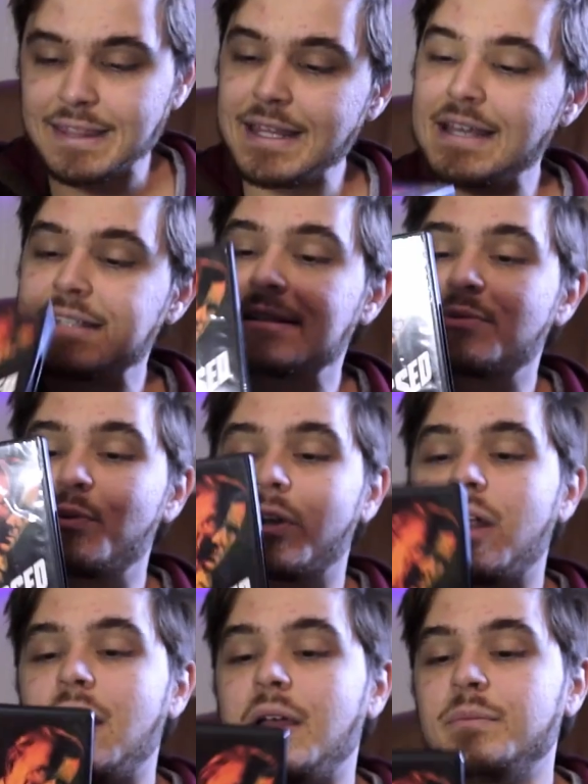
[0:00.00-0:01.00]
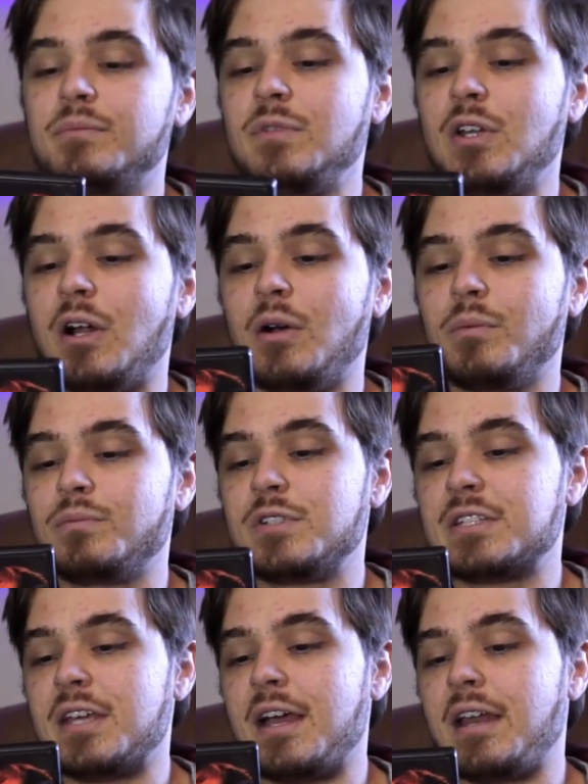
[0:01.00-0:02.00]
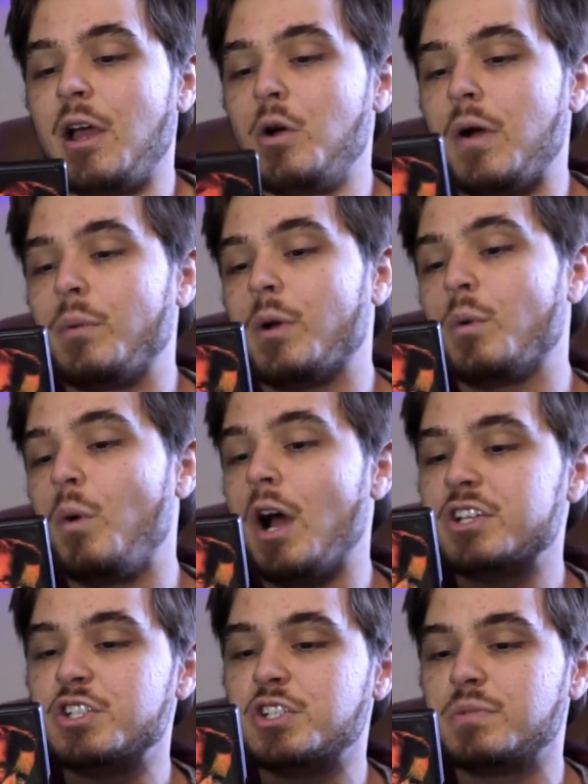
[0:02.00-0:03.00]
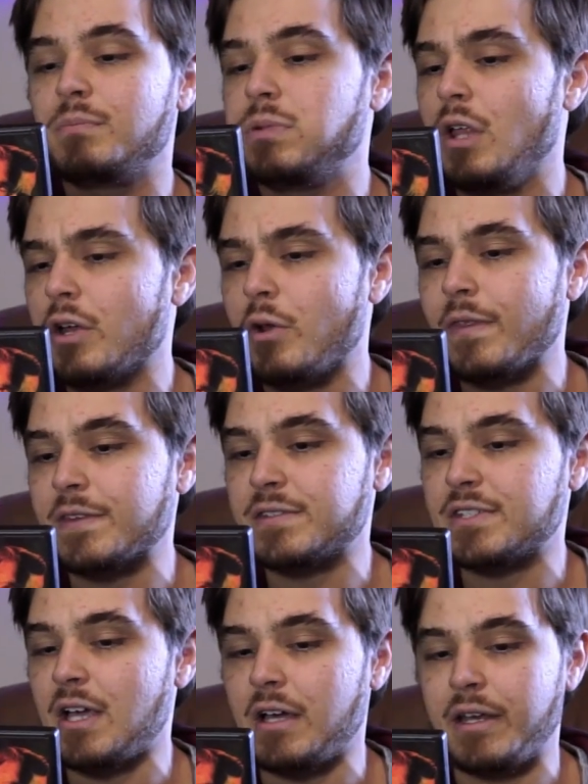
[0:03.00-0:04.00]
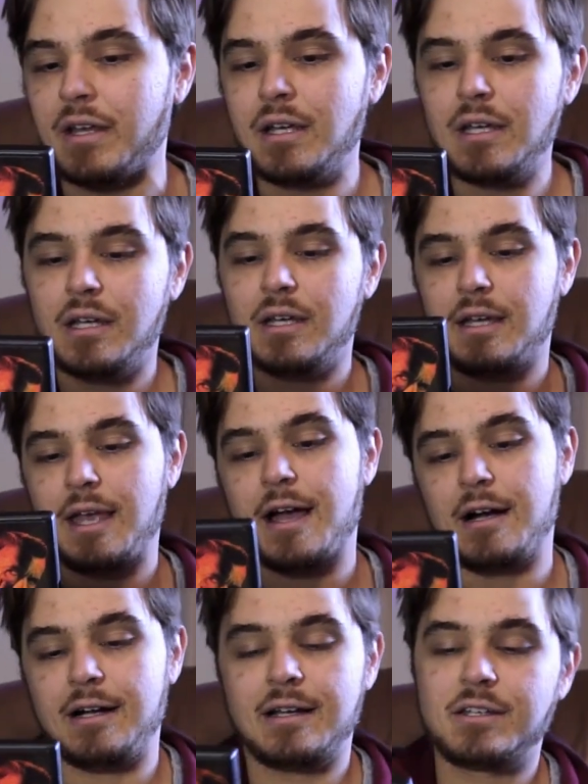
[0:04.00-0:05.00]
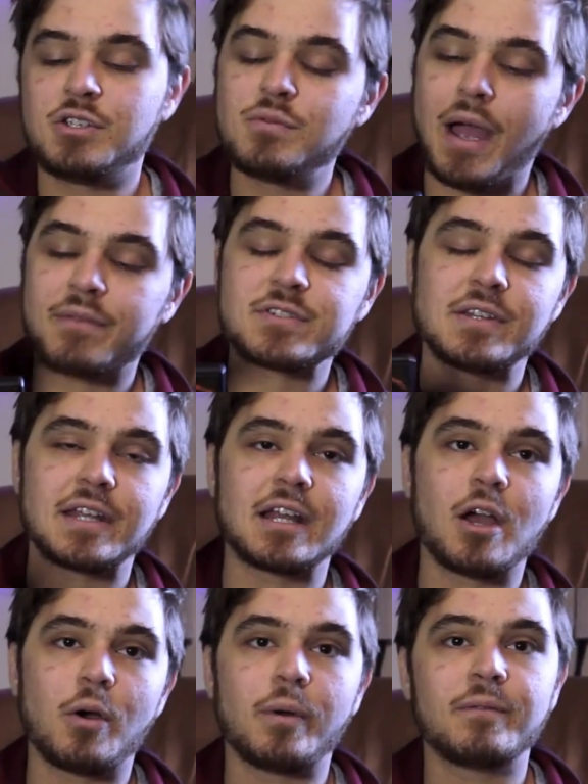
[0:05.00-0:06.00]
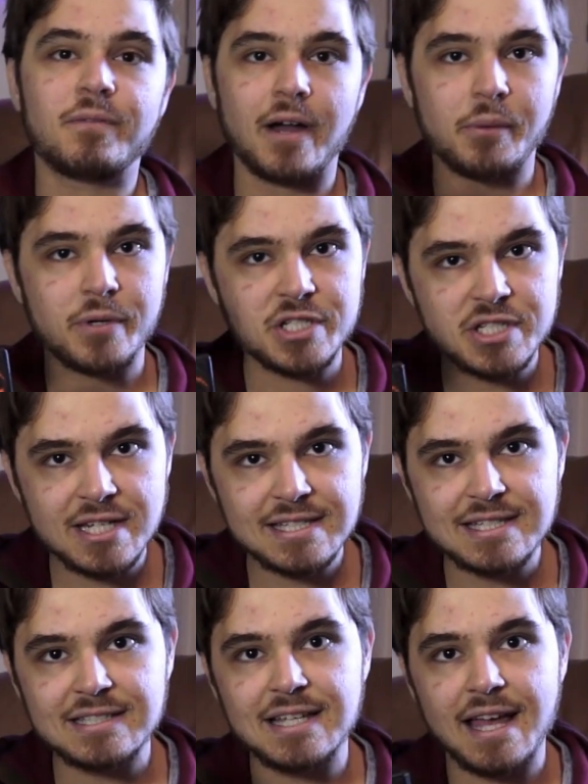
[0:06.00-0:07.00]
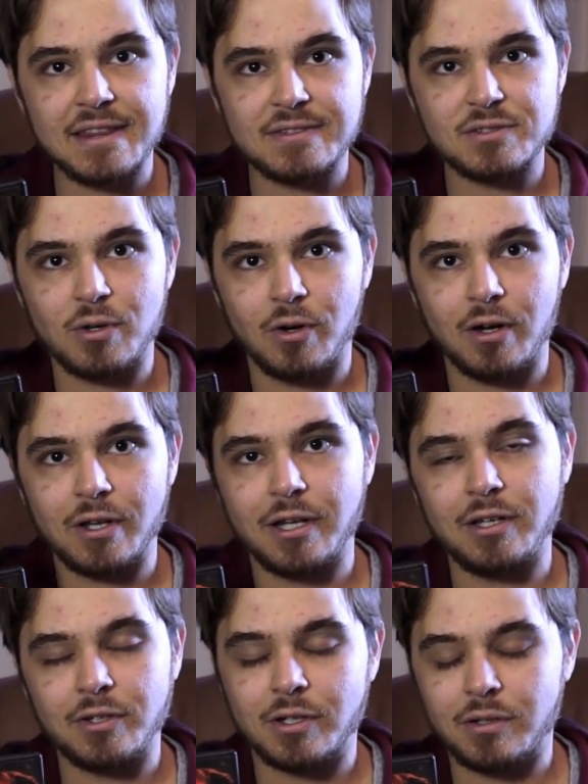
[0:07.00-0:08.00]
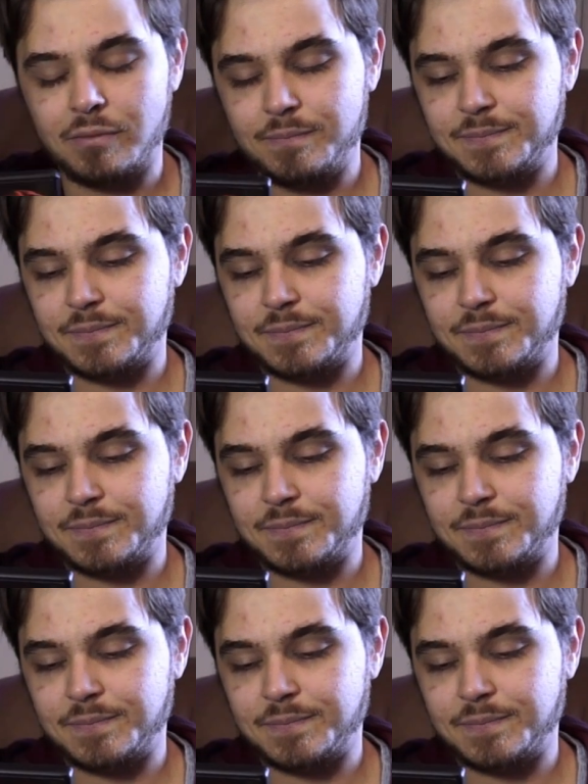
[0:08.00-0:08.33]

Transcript: this, where I'm, you know, decide, oh, I want to watch Blood on the Sun. You have to then go and find which discs that's on in your...